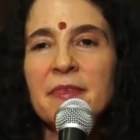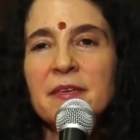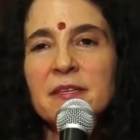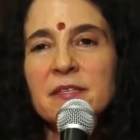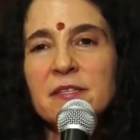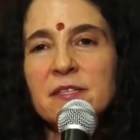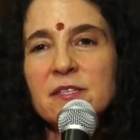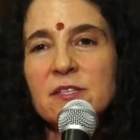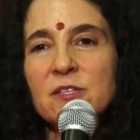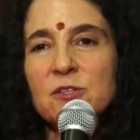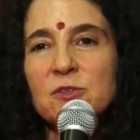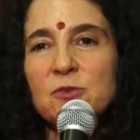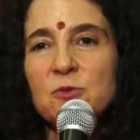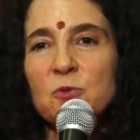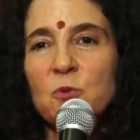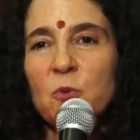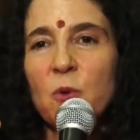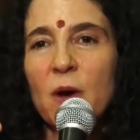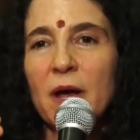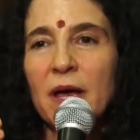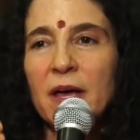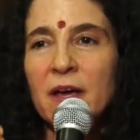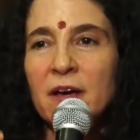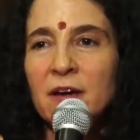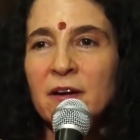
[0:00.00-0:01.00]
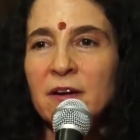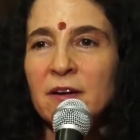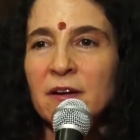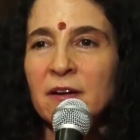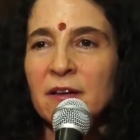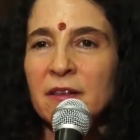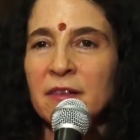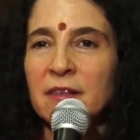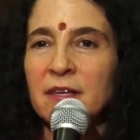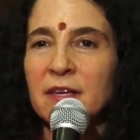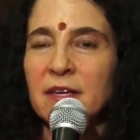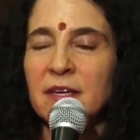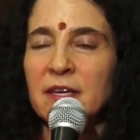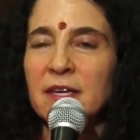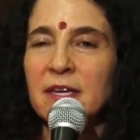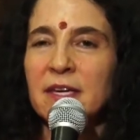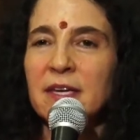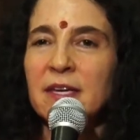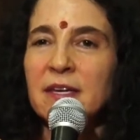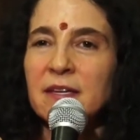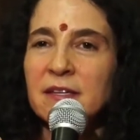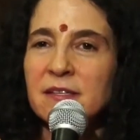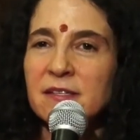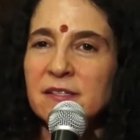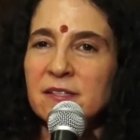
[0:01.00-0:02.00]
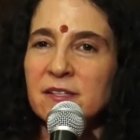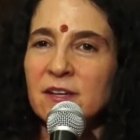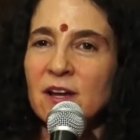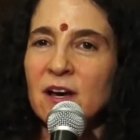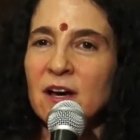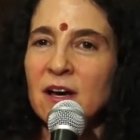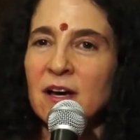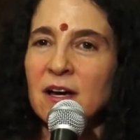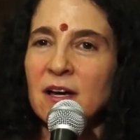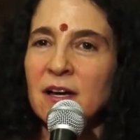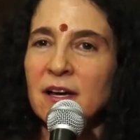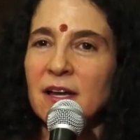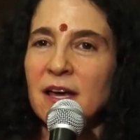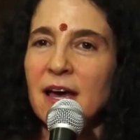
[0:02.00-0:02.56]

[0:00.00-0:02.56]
this is where the key is not